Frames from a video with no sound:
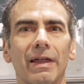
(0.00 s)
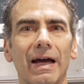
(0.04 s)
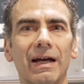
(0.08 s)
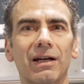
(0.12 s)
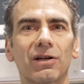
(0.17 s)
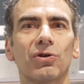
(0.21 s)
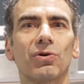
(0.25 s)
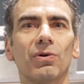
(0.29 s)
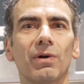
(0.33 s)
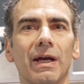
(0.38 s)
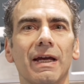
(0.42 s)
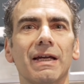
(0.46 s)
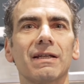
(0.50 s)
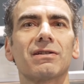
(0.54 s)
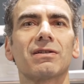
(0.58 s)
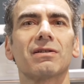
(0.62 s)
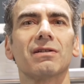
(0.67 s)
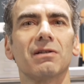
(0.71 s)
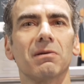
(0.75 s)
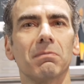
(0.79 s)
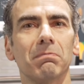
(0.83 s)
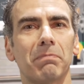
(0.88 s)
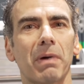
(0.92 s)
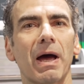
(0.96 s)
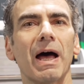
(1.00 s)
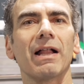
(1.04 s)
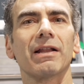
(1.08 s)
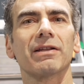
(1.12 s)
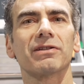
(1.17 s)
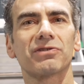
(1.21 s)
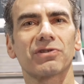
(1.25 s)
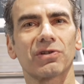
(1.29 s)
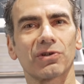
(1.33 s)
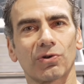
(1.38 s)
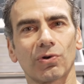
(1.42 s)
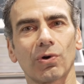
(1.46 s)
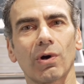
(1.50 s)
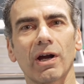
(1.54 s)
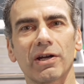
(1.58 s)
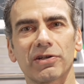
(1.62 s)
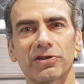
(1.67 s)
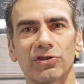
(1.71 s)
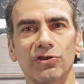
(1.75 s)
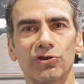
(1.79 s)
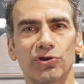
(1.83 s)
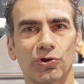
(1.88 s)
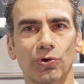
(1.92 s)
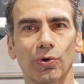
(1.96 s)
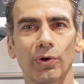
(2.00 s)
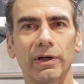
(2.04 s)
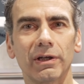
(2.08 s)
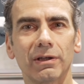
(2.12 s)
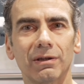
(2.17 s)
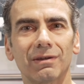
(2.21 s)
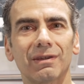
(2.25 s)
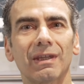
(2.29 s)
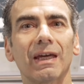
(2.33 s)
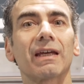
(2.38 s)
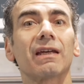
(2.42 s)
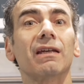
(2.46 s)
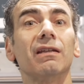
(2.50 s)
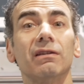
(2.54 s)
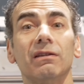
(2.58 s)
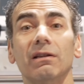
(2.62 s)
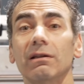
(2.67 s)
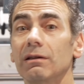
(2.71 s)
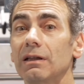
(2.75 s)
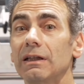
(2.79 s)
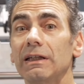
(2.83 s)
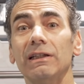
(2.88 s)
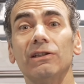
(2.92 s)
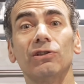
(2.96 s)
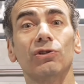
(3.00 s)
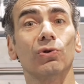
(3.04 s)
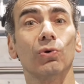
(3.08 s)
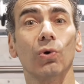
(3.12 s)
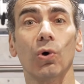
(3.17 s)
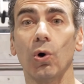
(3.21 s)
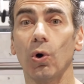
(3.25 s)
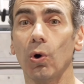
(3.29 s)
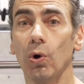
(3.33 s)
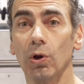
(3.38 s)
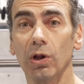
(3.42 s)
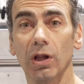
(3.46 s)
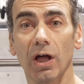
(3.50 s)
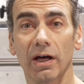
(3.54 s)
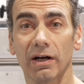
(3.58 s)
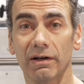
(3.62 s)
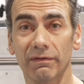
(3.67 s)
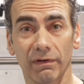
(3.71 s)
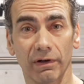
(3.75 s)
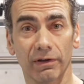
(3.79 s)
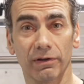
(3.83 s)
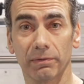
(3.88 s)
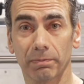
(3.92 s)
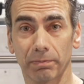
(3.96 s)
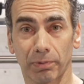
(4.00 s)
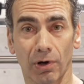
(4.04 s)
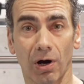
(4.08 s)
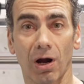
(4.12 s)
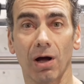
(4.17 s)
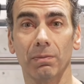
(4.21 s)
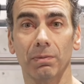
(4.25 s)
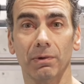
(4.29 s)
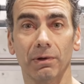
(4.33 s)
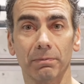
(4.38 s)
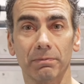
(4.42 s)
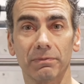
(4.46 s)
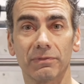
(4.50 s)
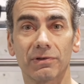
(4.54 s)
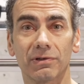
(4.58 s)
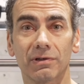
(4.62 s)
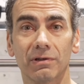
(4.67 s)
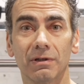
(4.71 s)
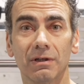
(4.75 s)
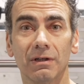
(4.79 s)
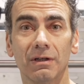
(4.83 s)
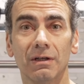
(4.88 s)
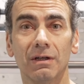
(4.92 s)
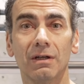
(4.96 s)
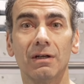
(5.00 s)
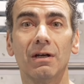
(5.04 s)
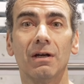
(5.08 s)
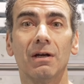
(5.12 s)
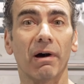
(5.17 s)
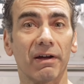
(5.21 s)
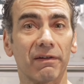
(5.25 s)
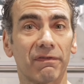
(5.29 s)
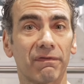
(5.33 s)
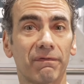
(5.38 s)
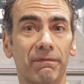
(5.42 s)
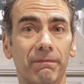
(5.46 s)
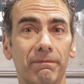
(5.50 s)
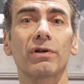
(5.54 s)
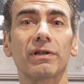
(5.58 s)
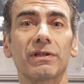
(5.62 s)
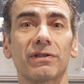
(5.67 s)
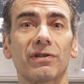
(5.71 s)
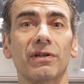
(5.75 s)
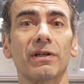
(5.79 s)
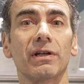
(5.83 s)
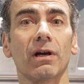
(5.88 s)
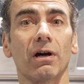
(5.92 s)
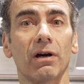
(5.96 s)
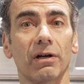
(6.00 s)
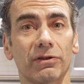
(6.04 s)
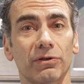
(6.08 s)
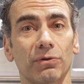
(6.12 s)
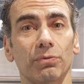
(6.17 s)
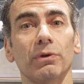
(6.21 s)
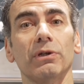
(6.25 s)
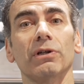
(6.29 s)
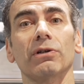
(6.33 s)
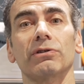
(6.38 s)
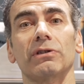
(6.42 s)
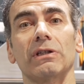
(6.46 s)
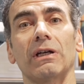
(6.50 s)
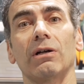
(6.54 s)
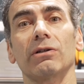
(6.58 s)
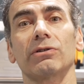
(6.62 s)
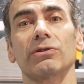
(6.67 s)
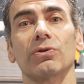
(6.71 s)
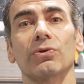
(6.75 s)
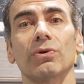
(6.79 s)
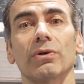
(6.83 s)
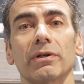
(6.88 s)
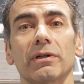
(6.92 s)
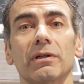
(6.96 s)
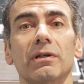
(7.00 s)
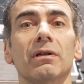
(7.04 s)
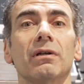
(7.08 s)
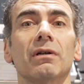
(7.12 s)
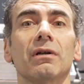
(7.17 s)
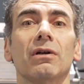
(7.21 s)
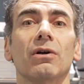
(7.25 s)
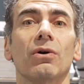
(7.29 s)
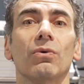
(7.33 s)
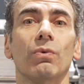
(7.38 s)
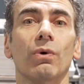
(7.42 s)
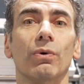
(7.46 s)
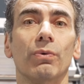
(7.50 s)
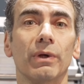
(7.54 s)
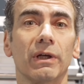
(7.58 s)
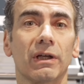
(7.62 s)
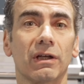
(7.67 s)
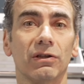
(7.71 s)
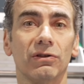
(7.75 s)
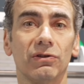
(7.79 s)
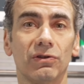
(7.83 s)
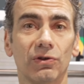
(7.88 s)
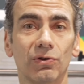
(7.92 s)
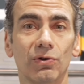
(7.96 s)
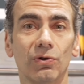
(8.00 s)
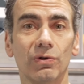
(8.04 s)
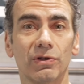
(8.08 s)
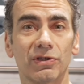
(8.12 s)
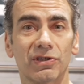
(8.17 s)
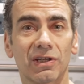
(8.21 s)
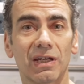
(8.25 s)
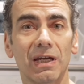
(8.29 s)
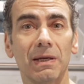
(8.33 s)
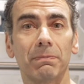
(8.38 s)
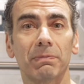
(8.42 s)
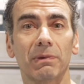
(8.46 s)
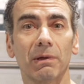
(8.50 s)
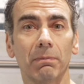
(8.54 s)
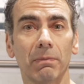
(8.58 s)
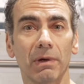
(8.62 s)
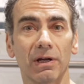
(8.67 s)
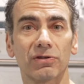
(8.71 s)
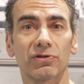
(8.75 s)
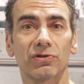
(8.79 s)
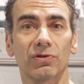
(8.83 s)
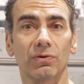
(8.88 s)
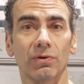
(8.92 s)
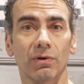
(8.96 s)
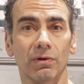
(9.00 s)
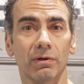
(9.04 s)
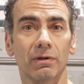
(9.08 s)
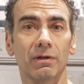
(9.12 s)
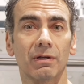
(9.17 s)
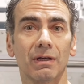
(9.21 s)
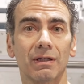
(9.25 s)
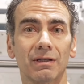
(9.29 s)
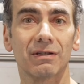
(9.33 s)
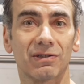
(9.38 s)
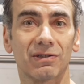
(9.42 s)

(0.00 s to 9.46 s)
That creates an imbalance across the joint that can lead to a whole lot of other problems. By focusing on the rear deltoid, what we can do is keep the muscle